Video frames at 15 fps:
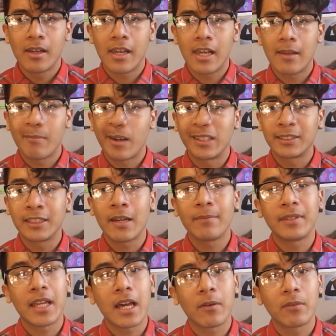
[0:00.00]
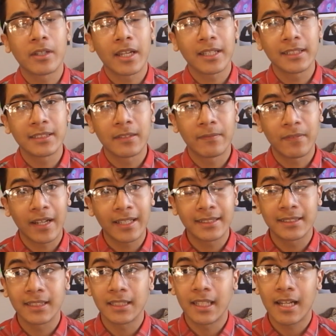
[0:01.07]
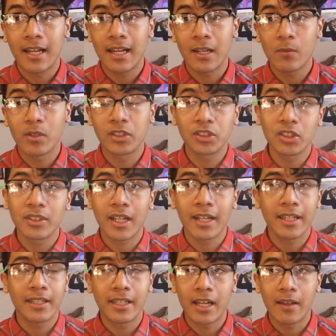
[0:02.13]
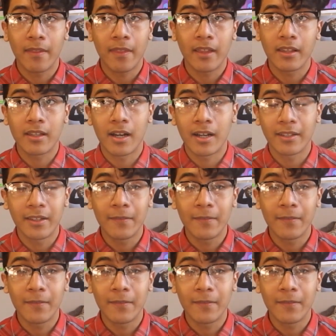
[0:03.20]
and my stepdad were getting into fights a lot, which they're not in now, thank God.